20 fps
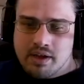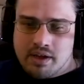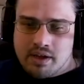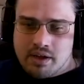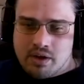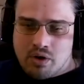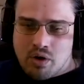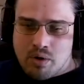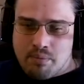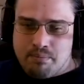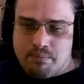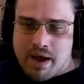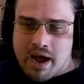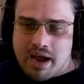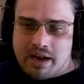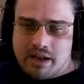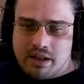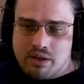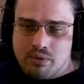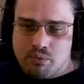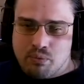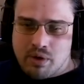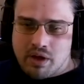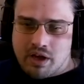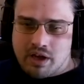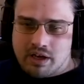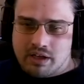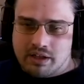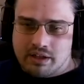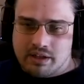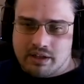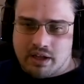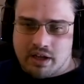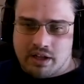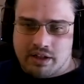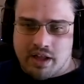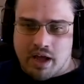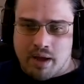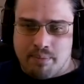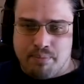Combine it with
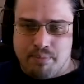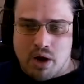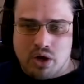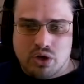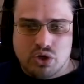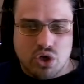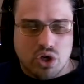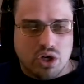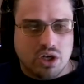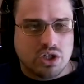the puncturing